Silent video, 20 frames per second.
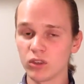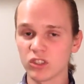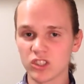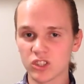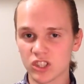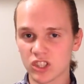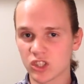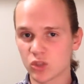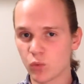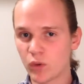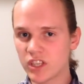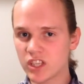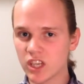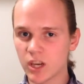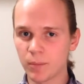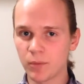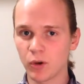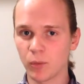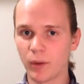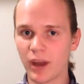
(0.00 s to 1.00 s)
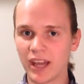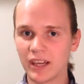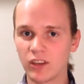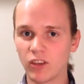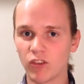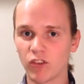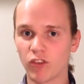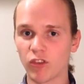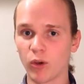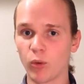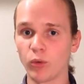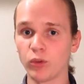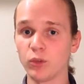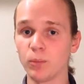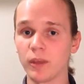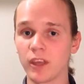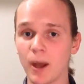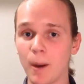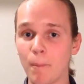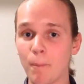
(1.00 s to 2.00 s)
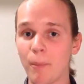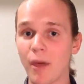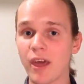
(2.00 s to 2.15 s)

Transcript: switch up your practice so you become